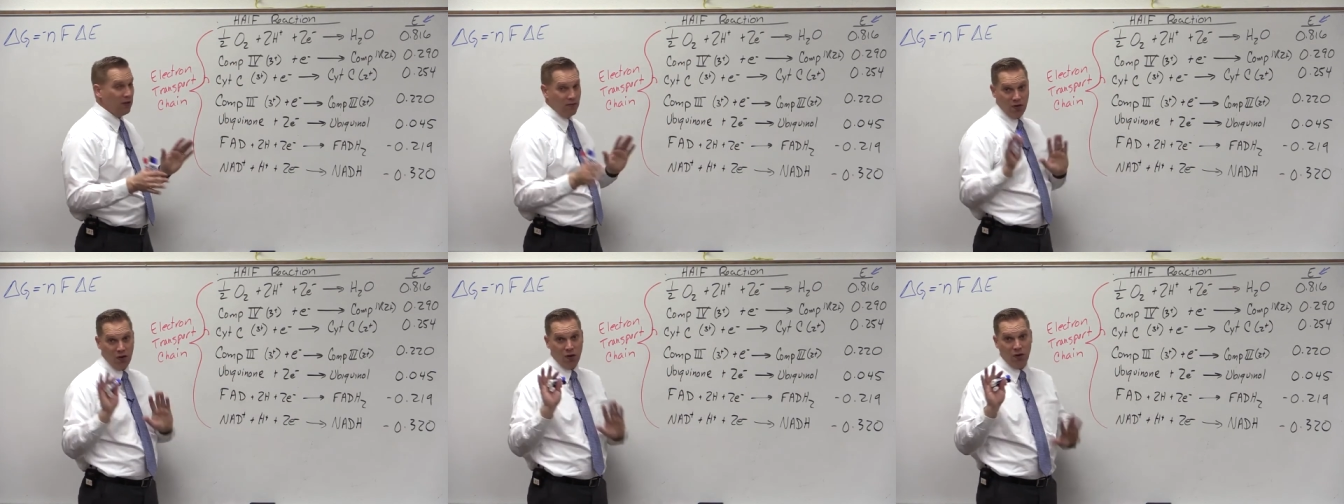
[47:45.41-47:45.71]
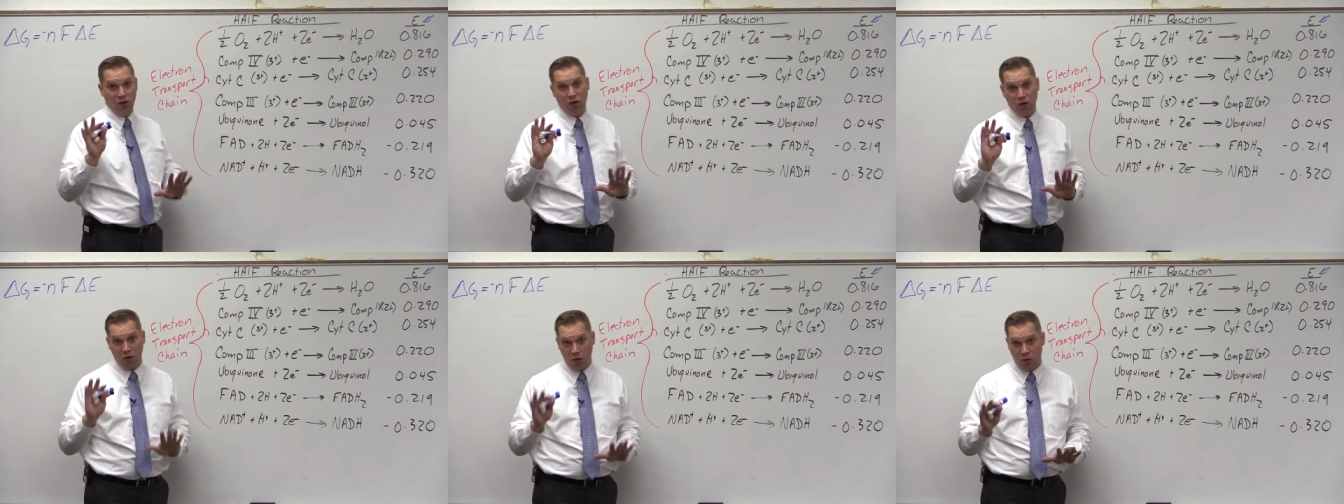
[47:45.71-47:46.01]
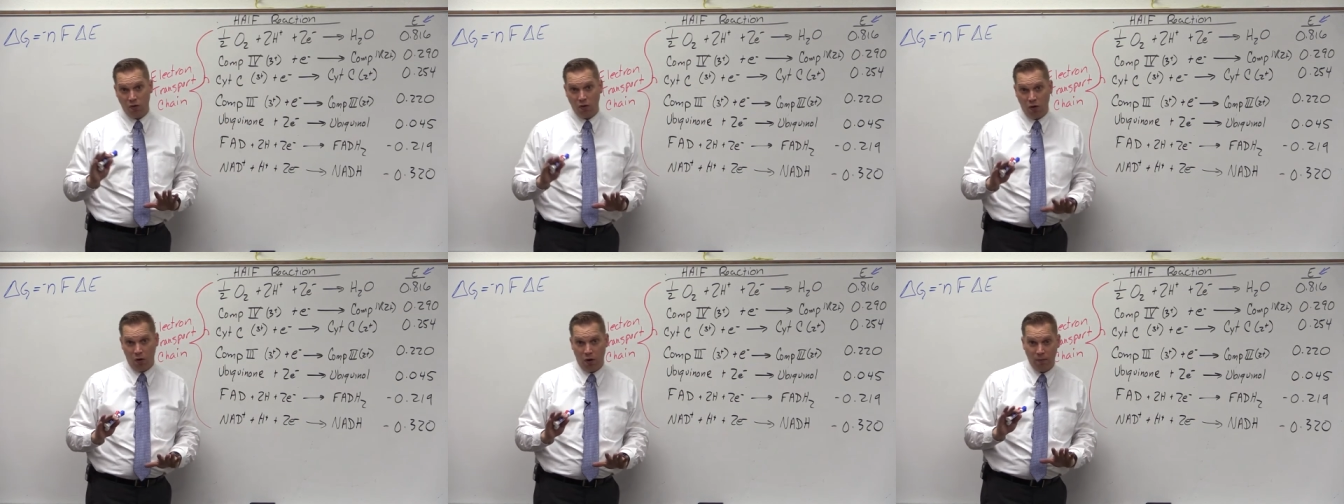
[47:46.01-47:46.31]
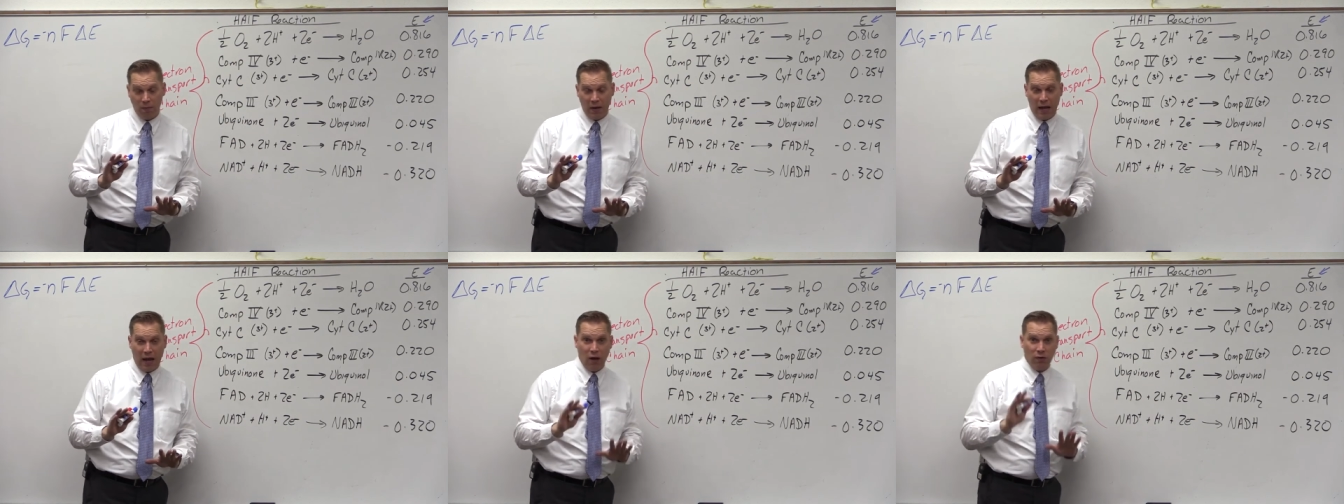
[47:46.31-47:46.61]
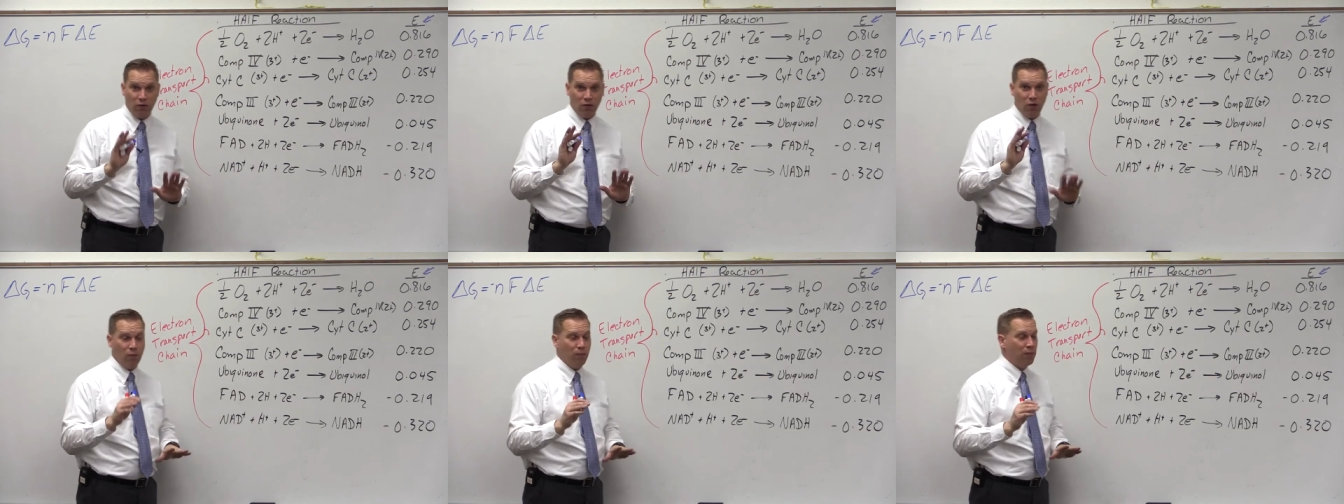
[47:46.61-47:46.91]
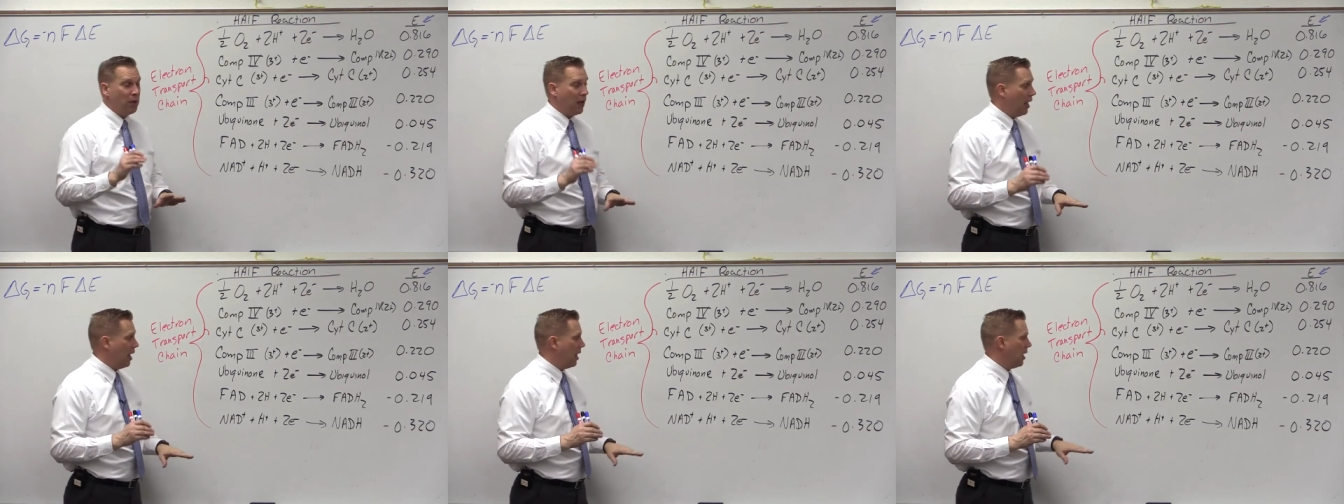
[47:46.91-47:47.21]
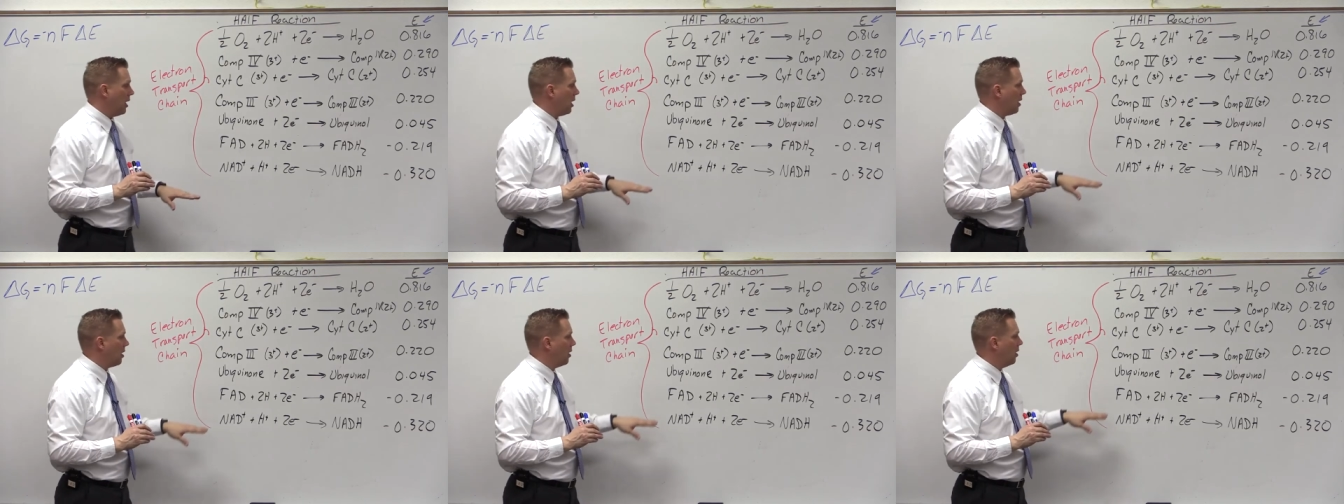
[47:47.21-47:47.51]
Even though you don't know them now, don't
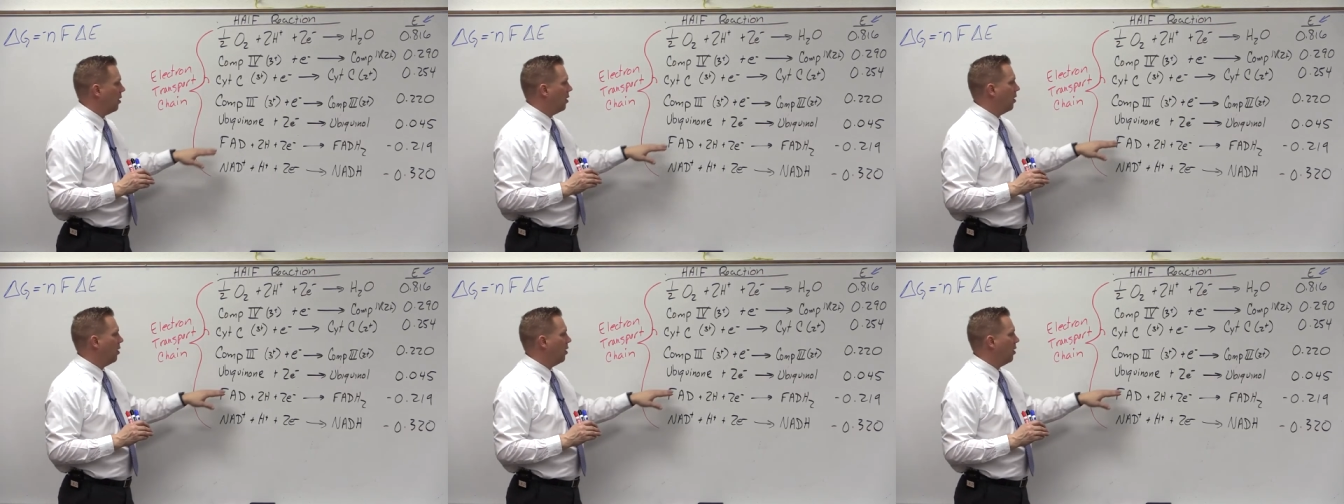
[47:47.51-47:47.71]
panic.